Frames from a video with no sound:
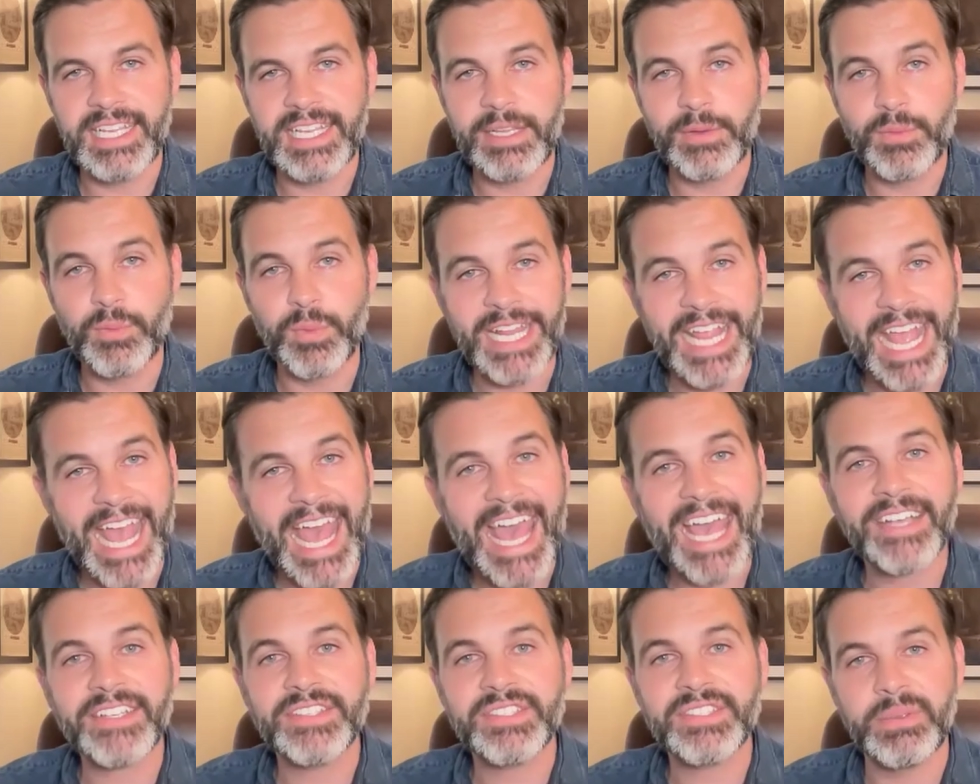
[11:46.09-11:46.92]
He
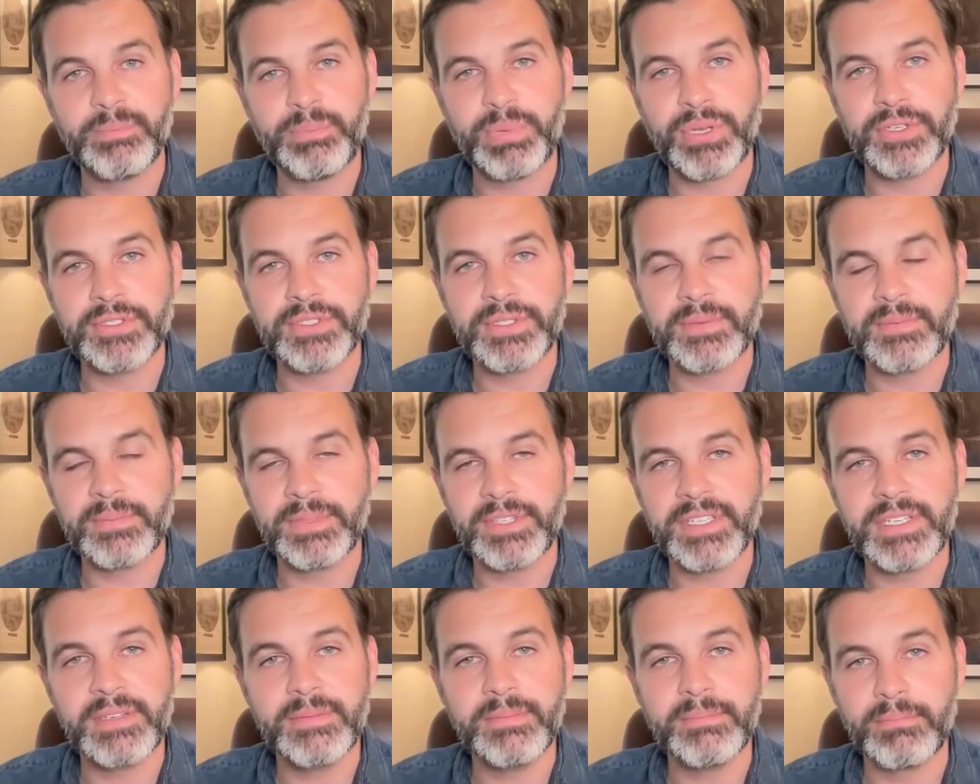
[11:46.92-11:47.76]
reacts
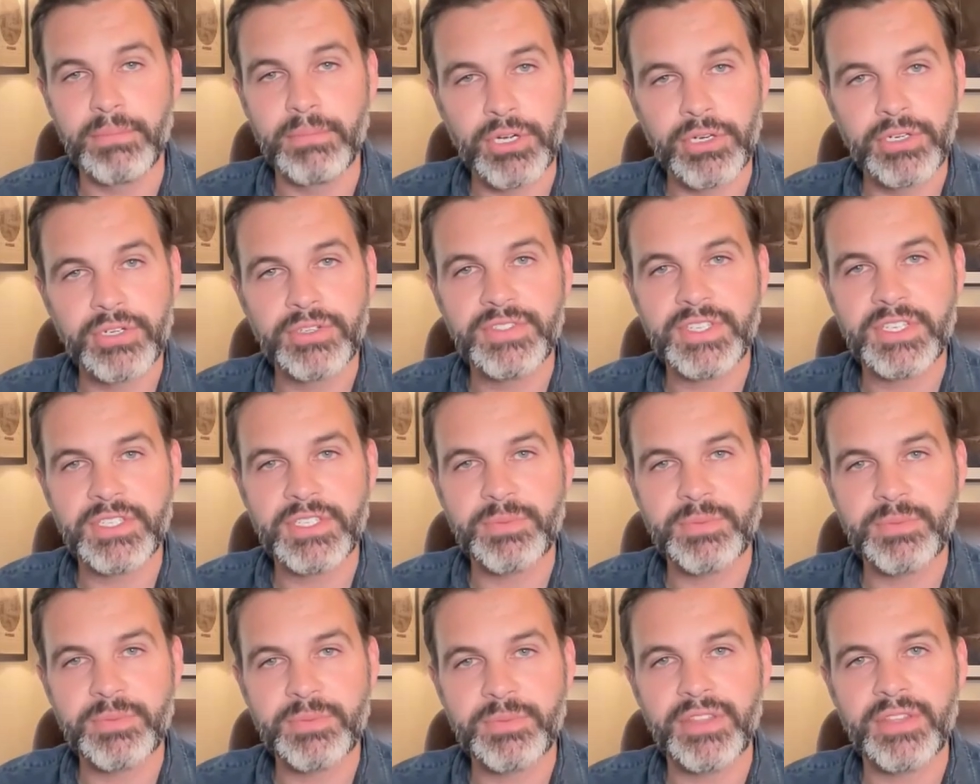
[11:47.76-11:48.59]
impulsively, murders his
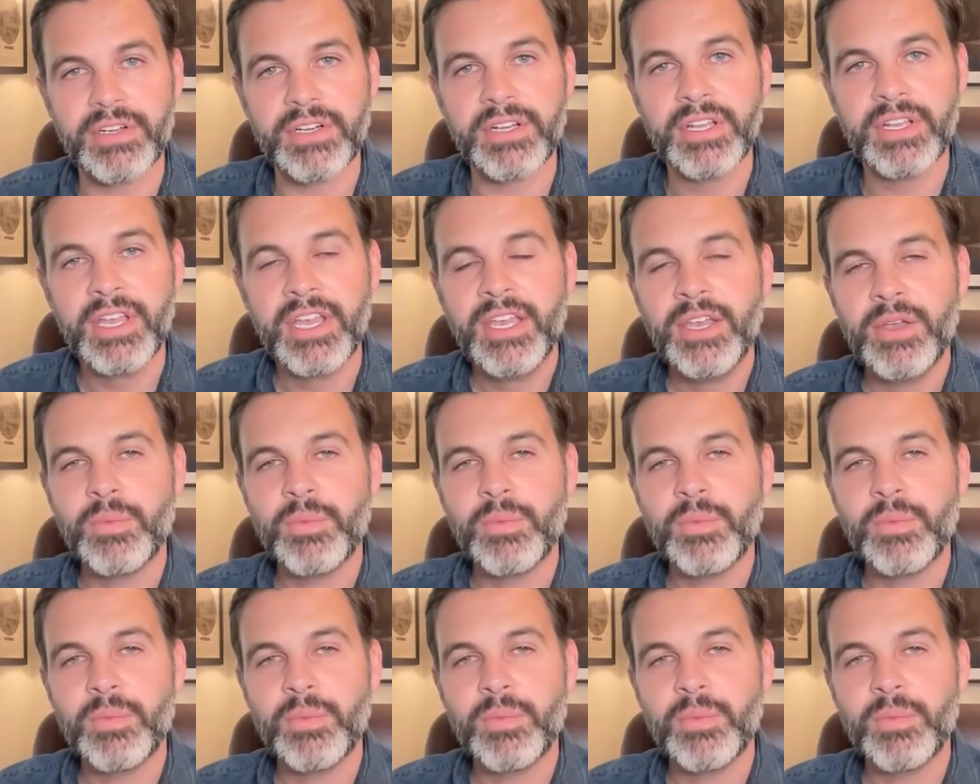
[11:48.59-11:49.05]
brother.